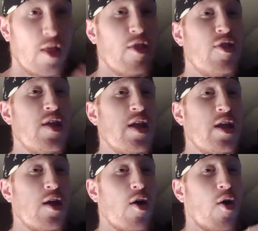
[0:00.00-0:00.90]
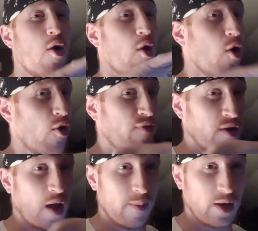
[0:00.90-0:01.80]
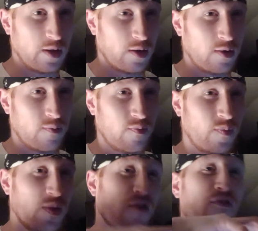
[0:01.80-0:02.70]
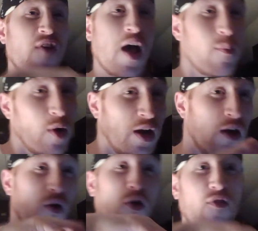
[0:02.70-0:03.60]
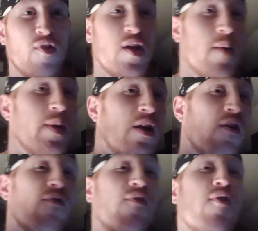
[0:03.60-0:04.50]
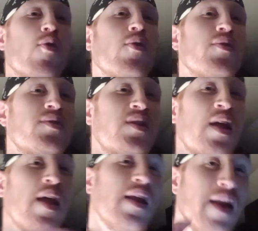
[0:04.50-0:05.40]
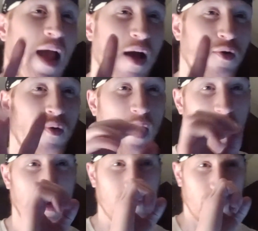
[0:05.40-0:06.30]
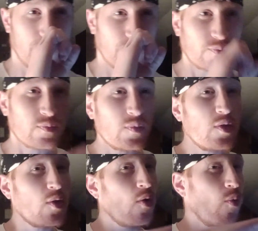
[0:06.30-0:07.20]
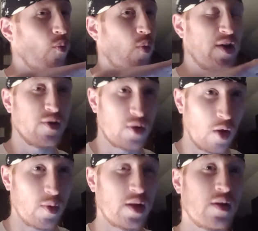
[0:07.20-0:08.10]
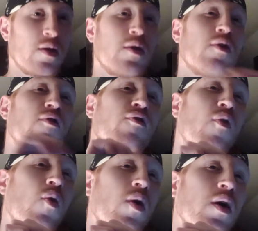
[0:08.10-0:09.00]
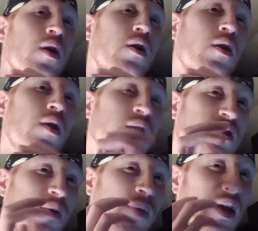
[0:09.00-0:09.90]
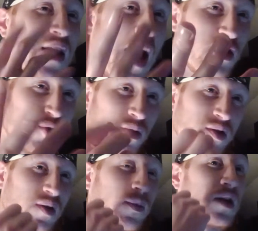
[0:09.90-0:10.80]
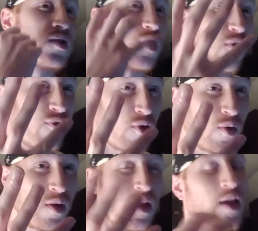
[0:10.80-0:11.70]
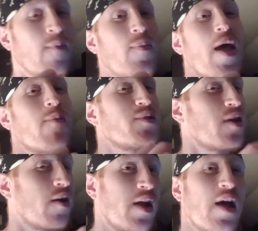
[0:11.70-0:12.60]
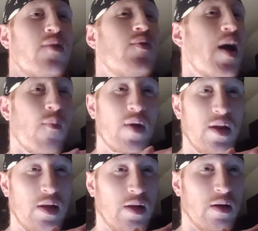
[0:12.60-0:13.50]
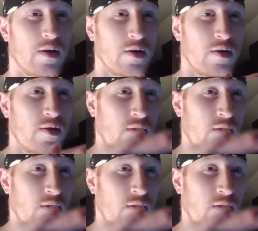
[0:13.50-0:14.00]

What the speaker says: the overdubbing, the vibrating overdubbing of the vocals. Now, granted, when you're going for something natural, something soulful, I'm sorry, I do not want to hear